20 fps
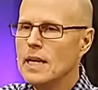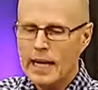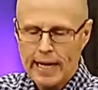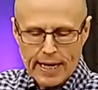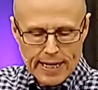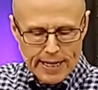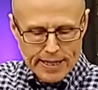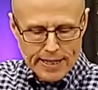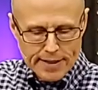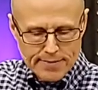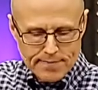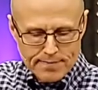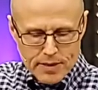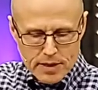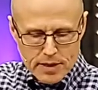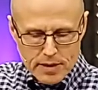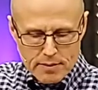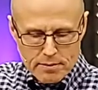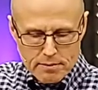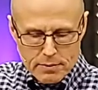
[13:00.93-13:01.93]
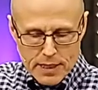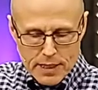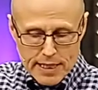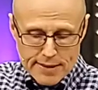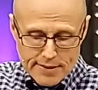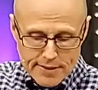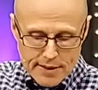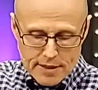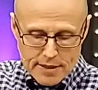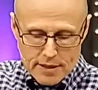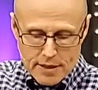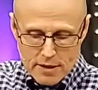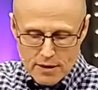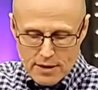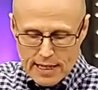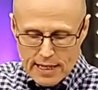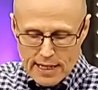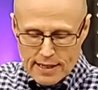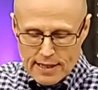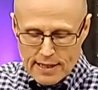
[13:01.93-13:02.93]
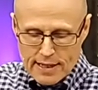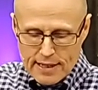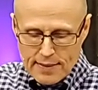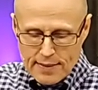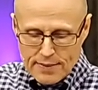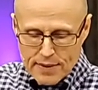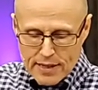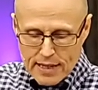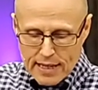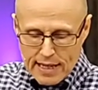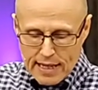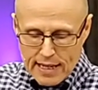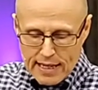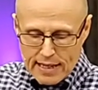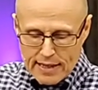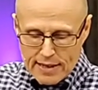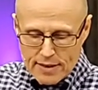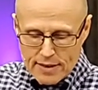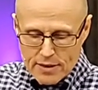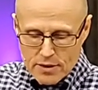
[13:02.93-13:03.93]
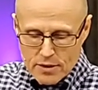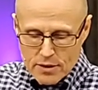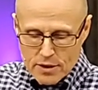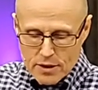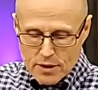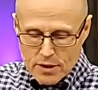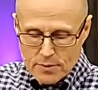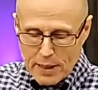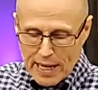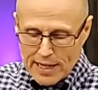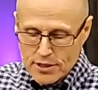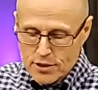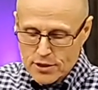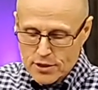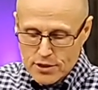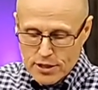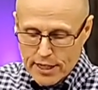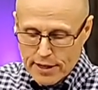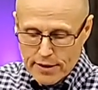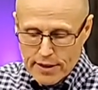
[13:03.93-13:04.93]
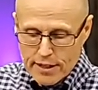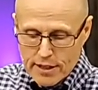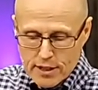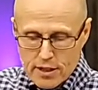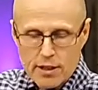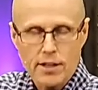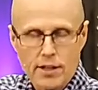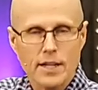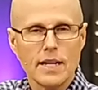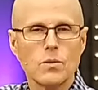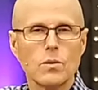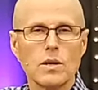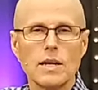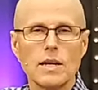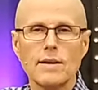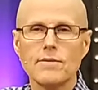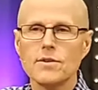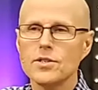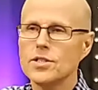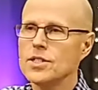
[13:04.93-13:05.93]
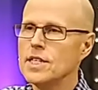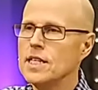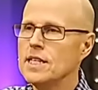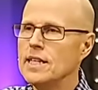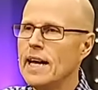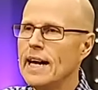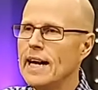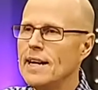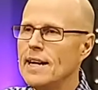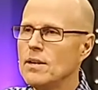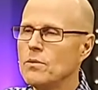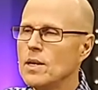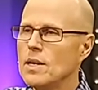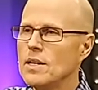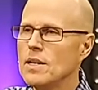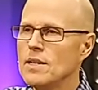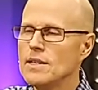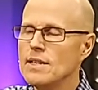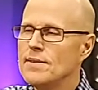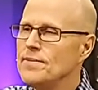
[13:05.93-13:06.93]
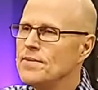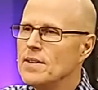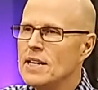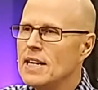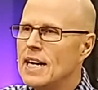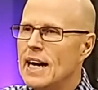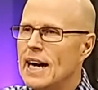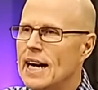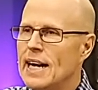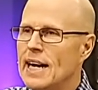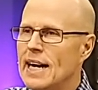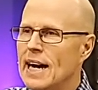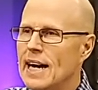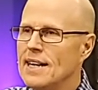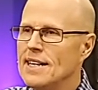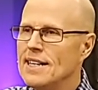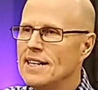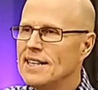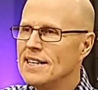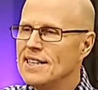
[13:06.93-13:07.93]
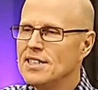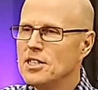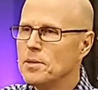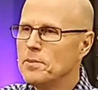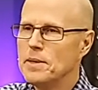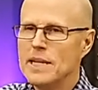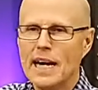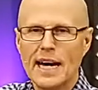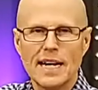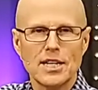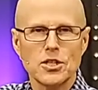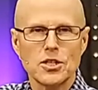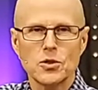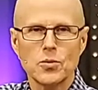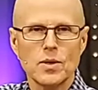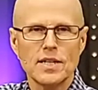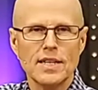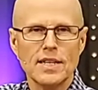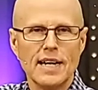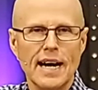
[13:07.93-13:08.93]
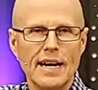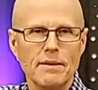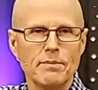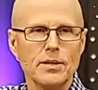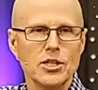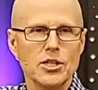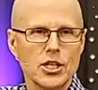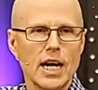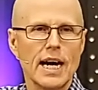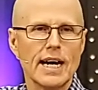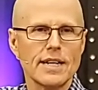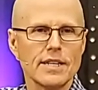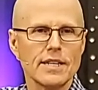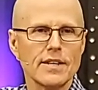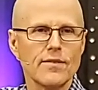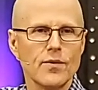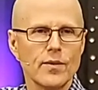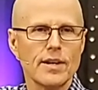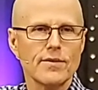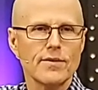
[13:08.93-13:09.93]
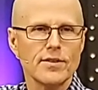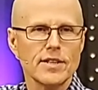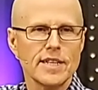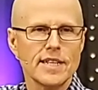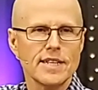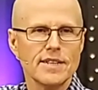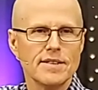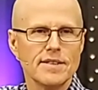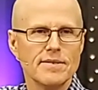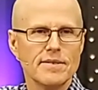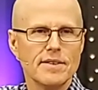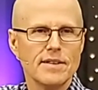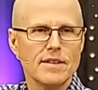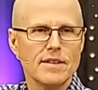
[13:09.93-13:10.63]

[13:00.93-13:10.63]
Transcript: Uh, but, you know, uh, uh, Pastor Terry, do you think we'll ever see that? Well, I, I, to be honest with you, I'd be shocked if we ever did.